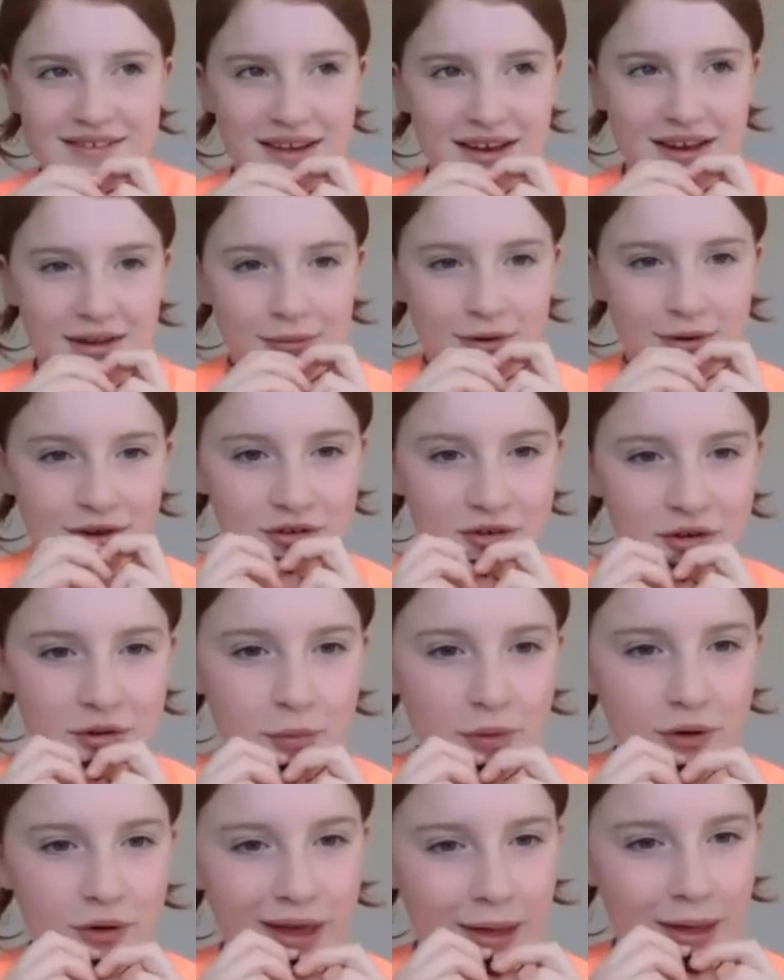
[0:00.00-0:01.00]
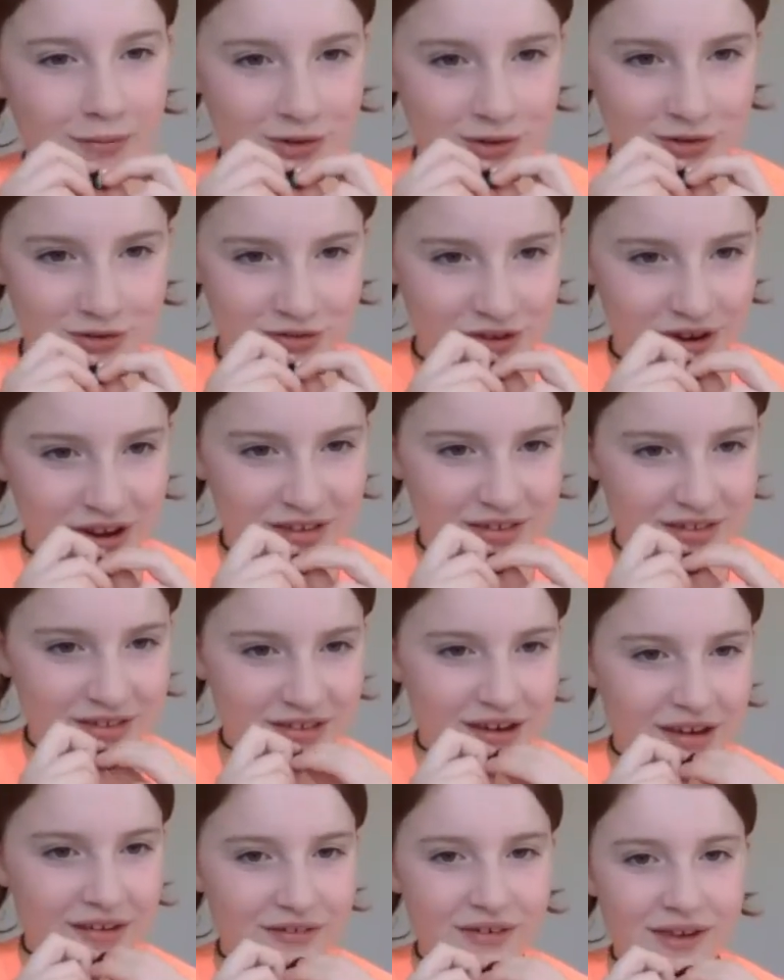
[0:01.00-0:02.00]
and I want to do more chemistry and
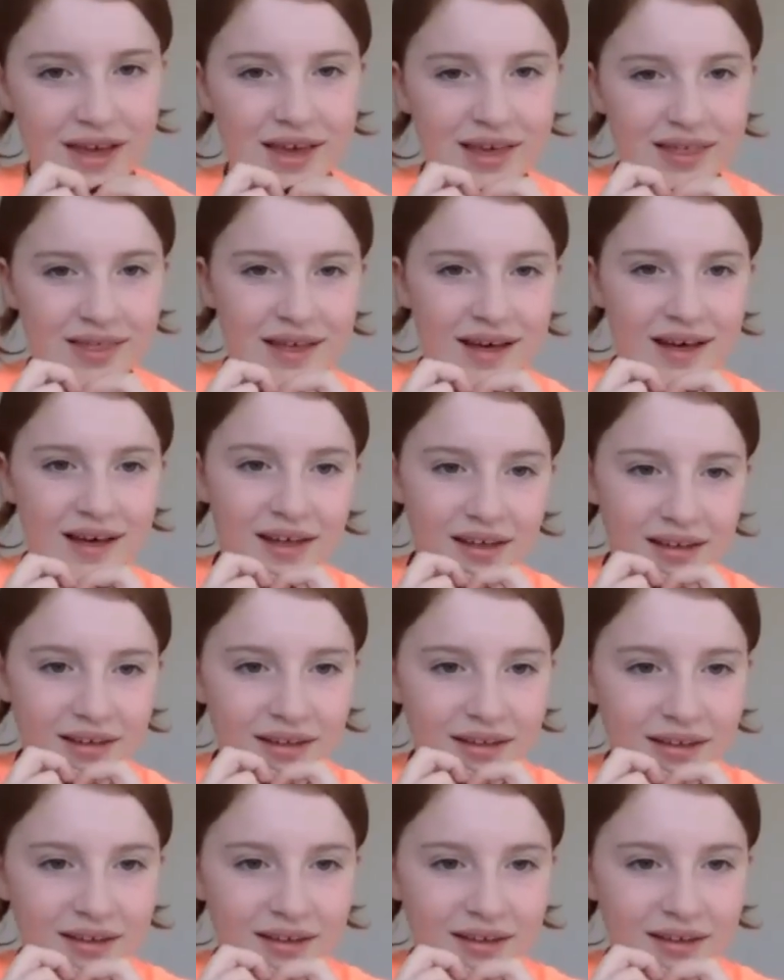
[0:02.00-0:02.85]
stuff like that.